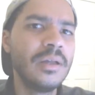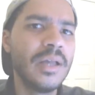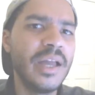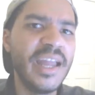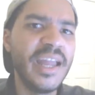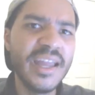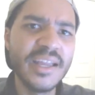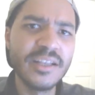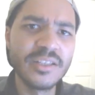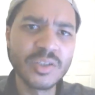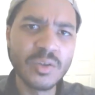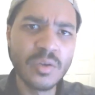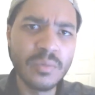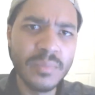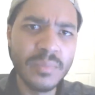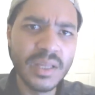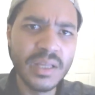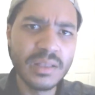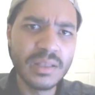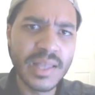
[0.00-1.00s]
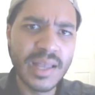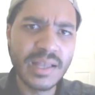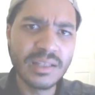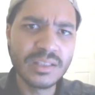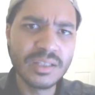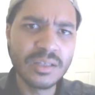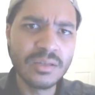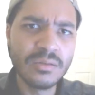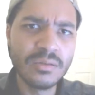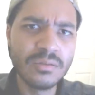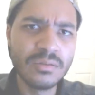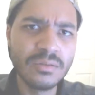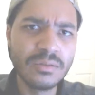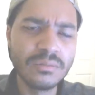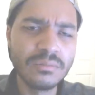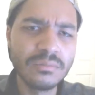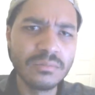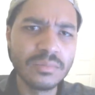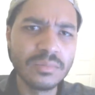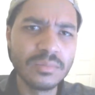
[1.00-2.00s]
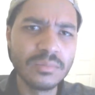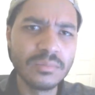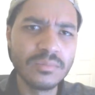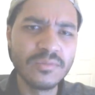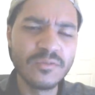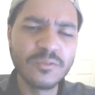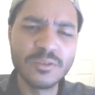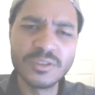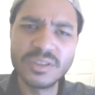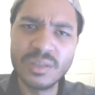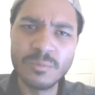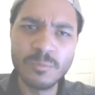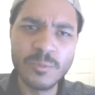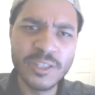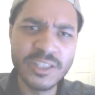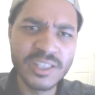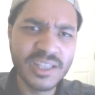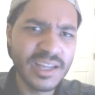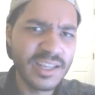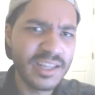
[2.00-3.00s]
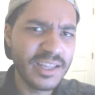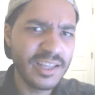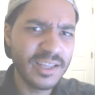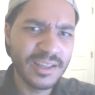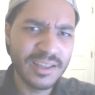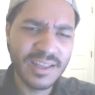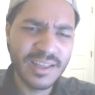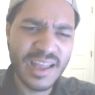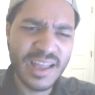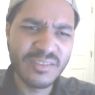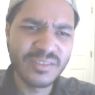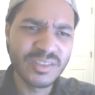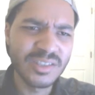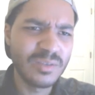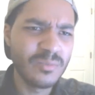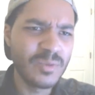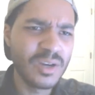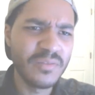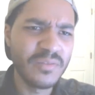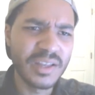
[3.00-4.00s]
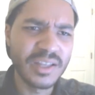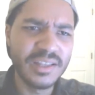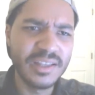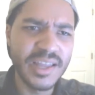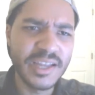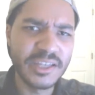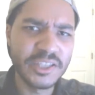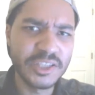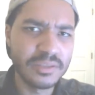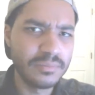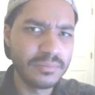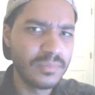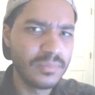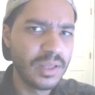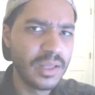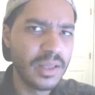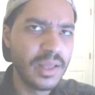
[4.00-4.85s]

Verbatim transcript: Hands on Me, that song. For some reason, I have somewhat of a connection.